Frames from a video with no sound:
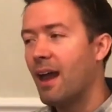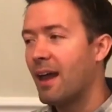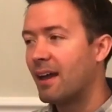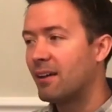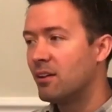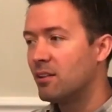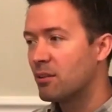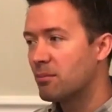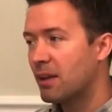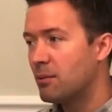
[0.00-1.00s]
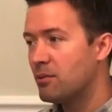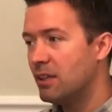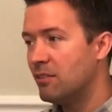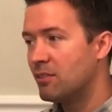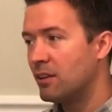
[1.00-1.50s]
and sometimes
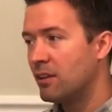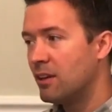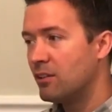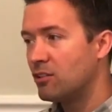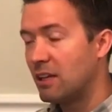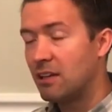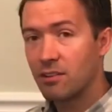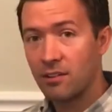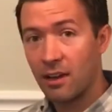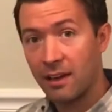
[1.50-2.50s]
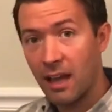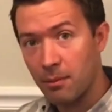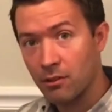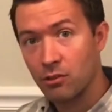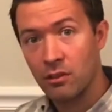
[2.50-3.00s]
even change the
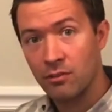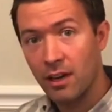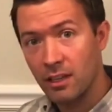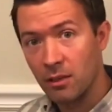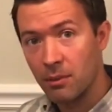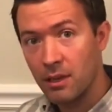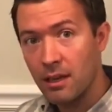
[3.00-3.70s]
dynamics or the volume,